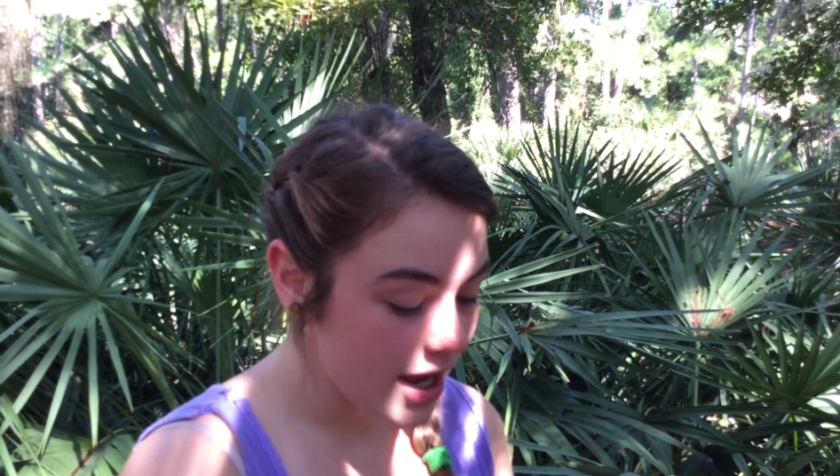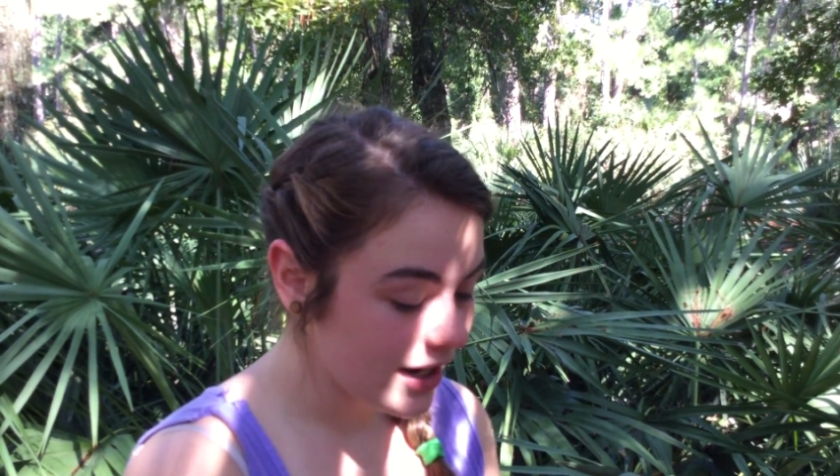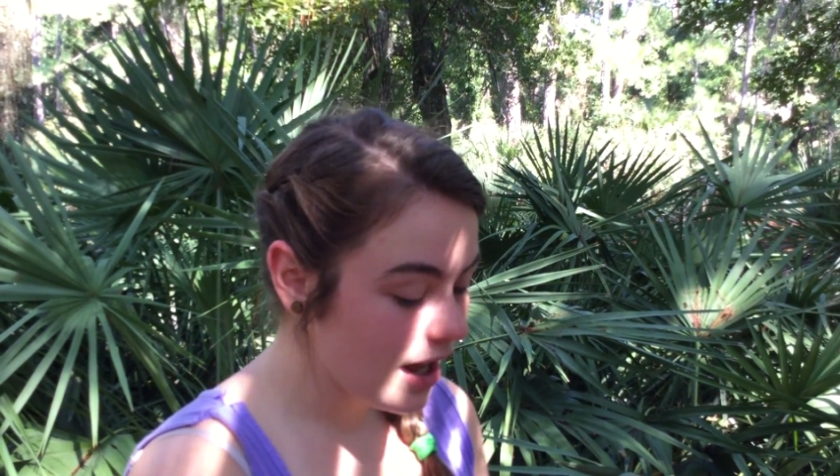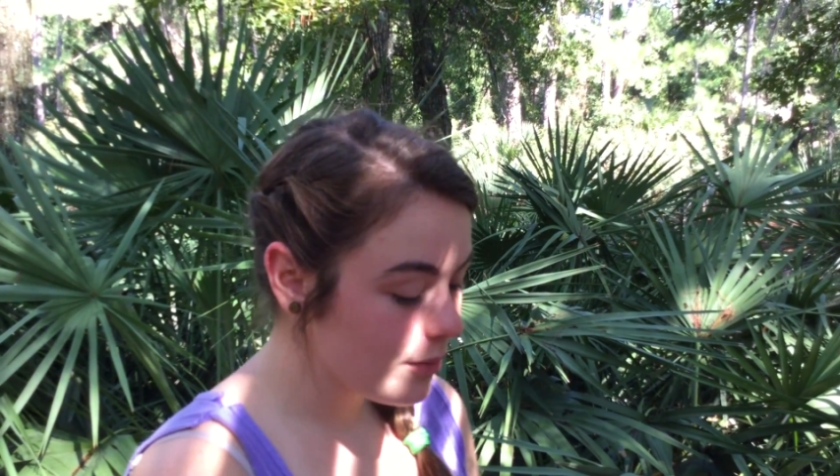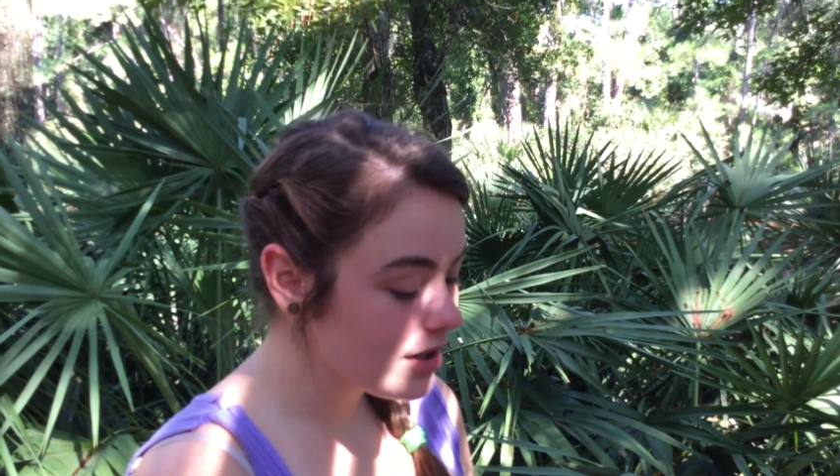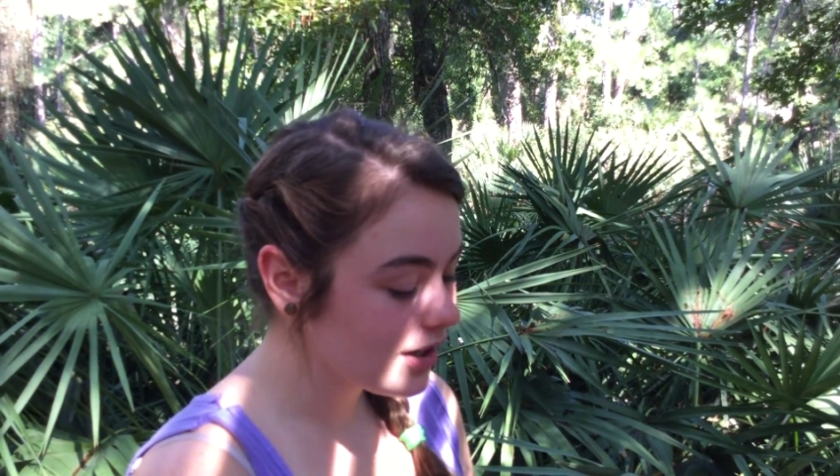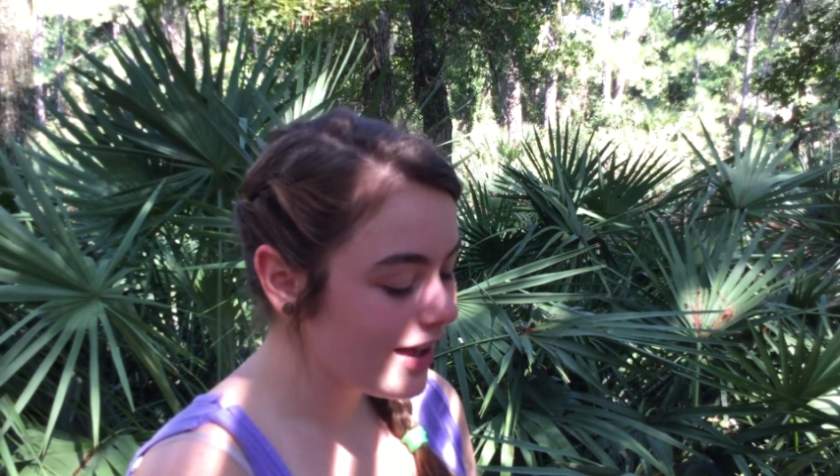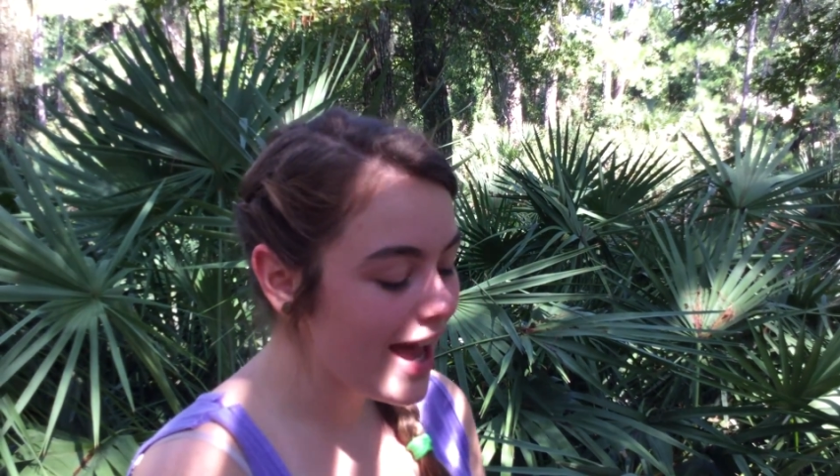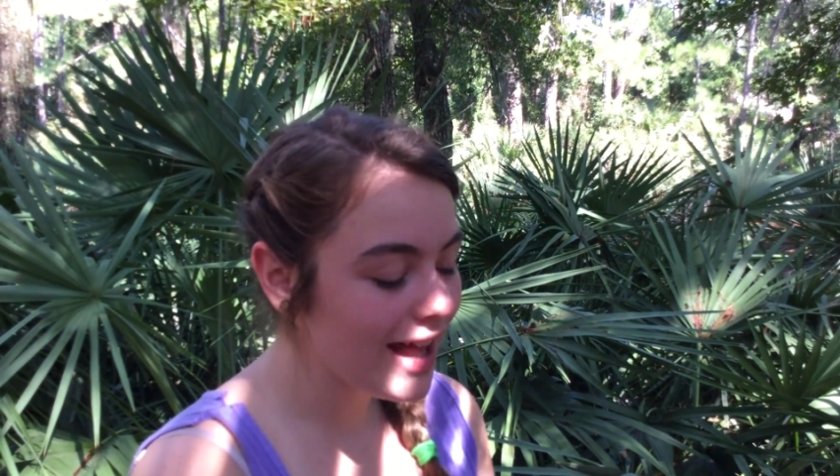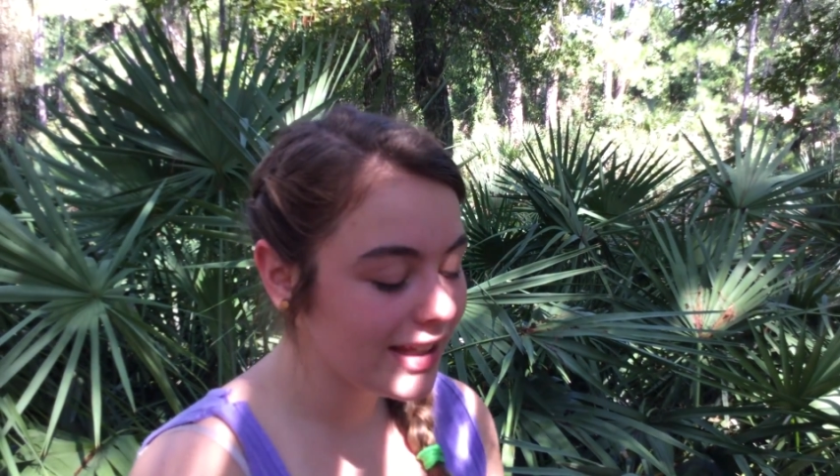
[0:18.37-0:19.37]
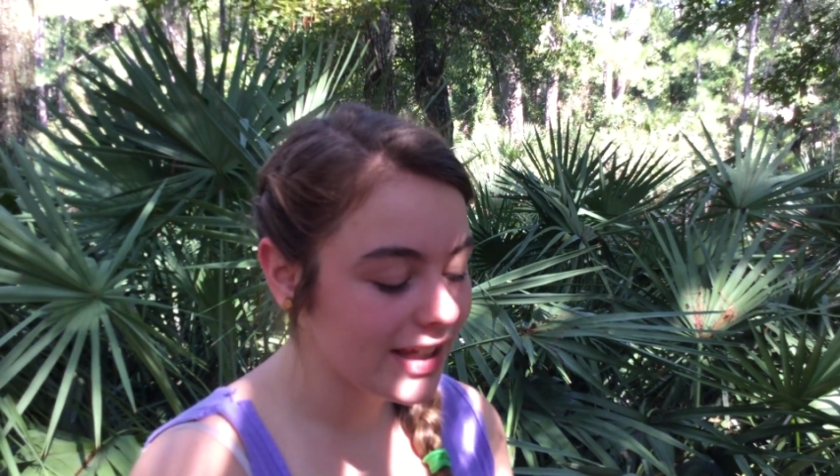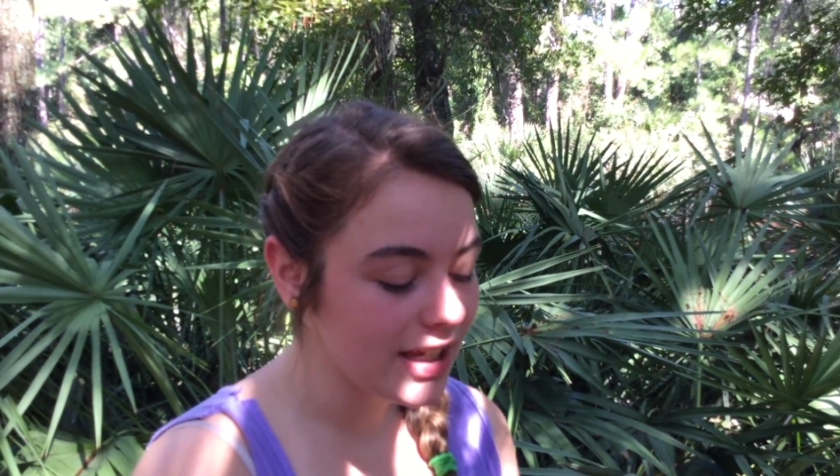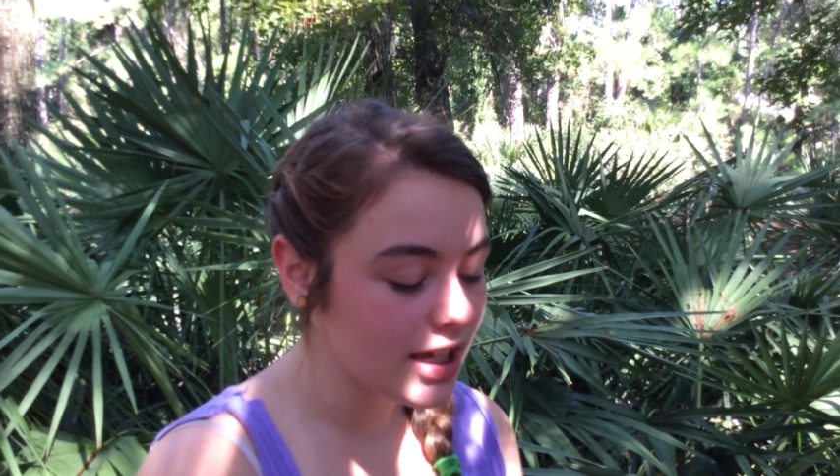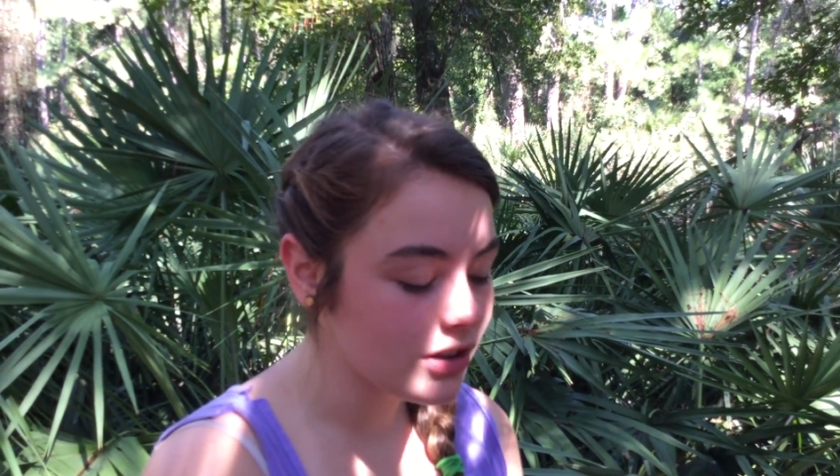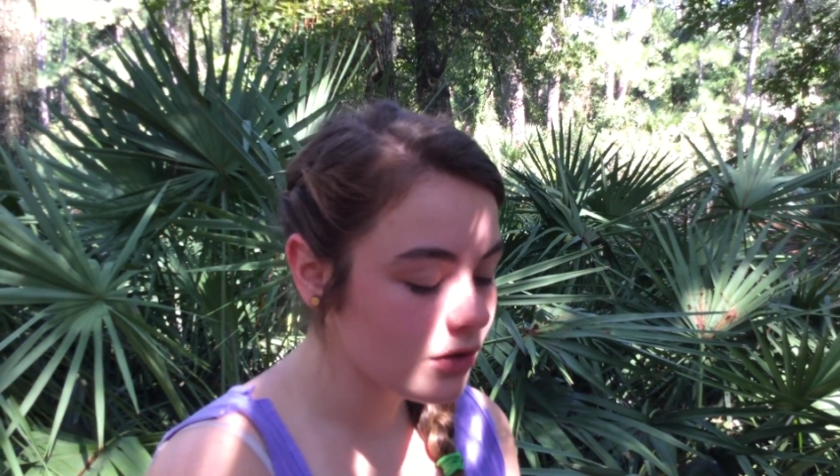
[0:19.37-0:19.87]
And I would gladly
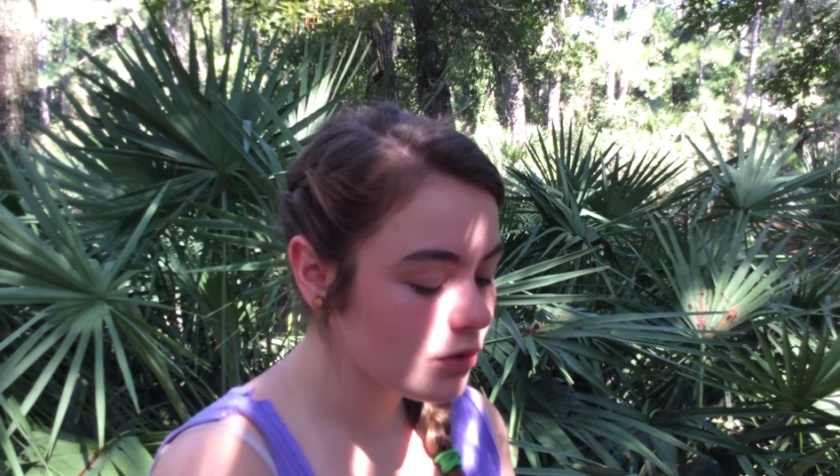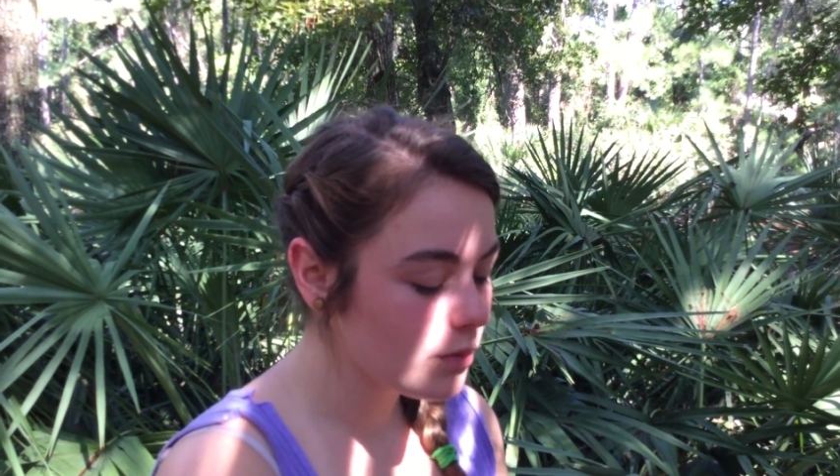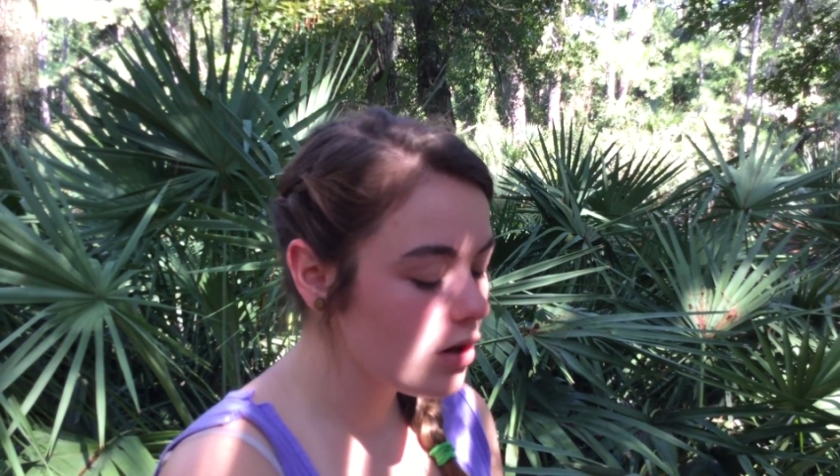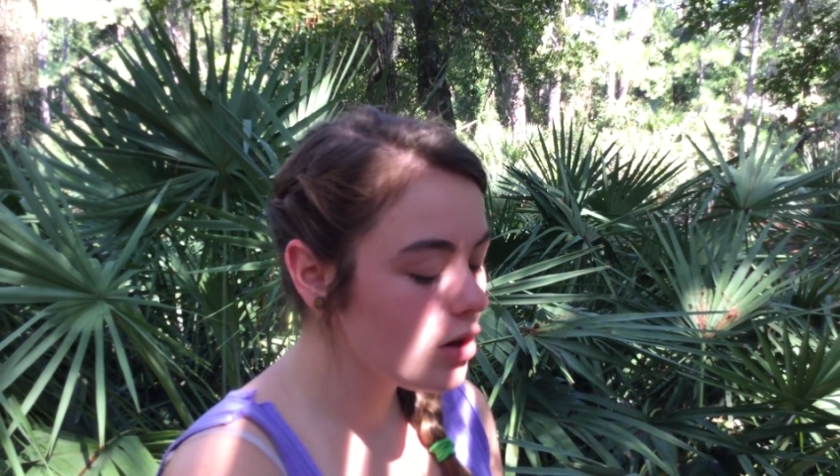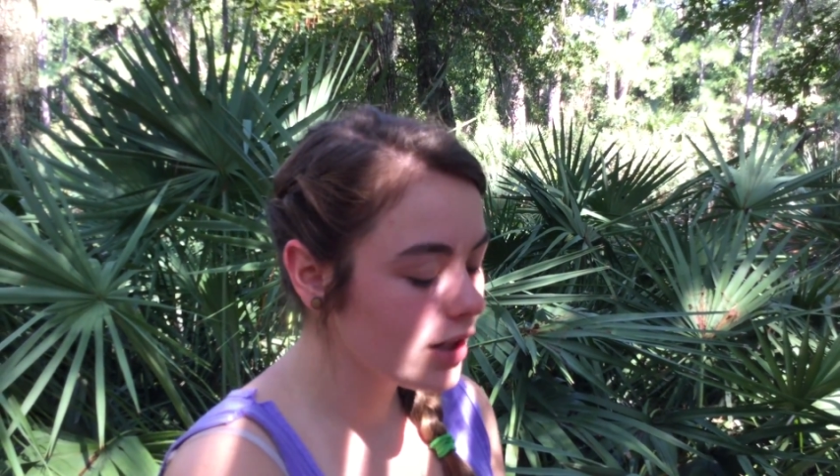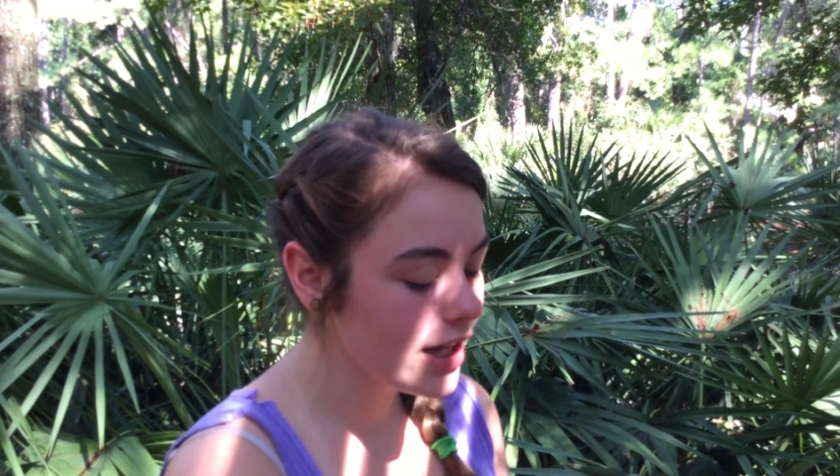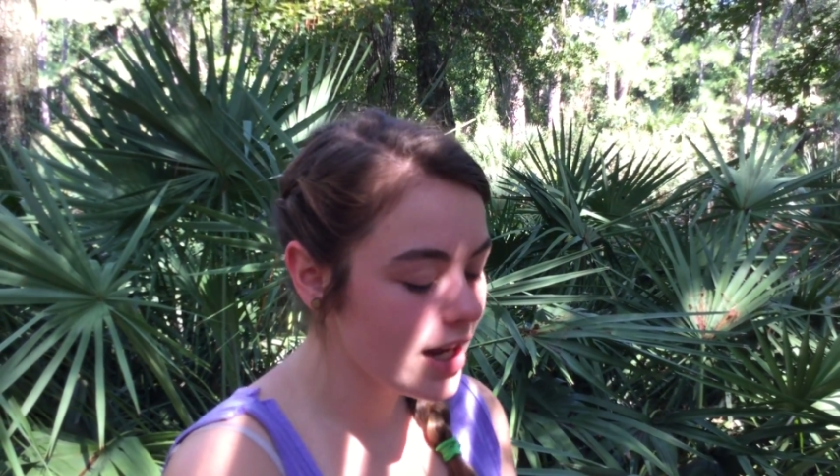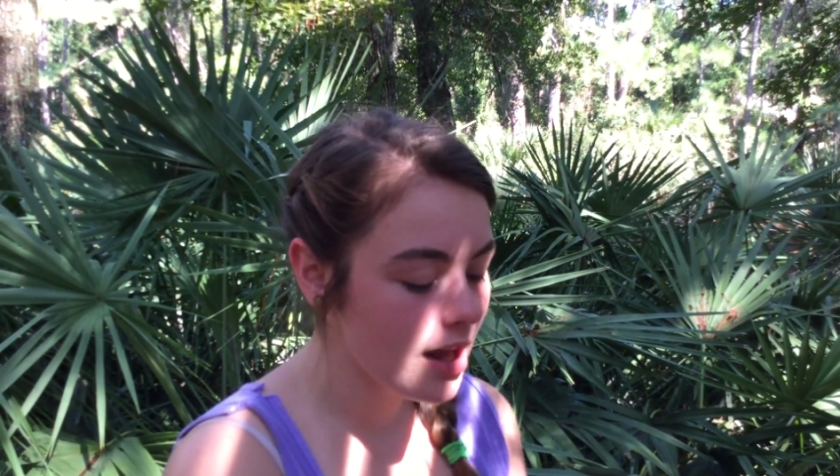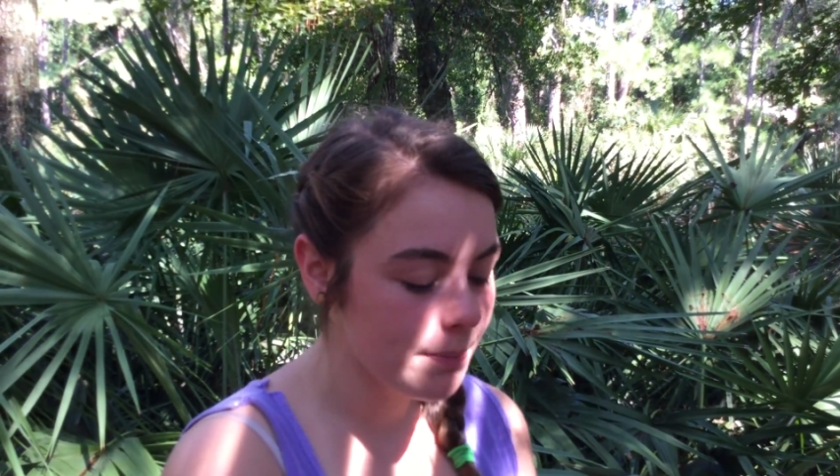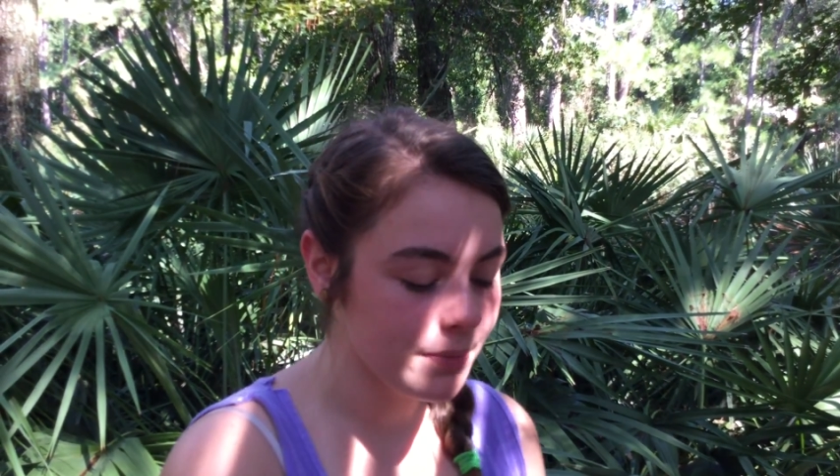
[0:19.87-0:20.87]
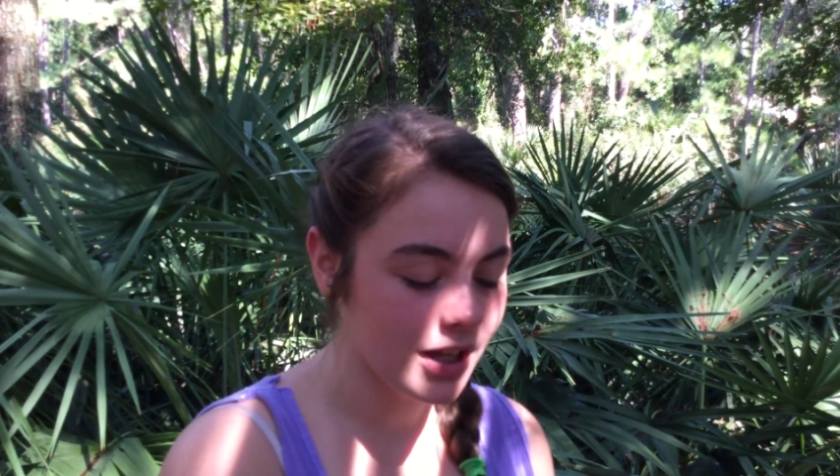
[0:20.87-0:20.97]
hit the road Get up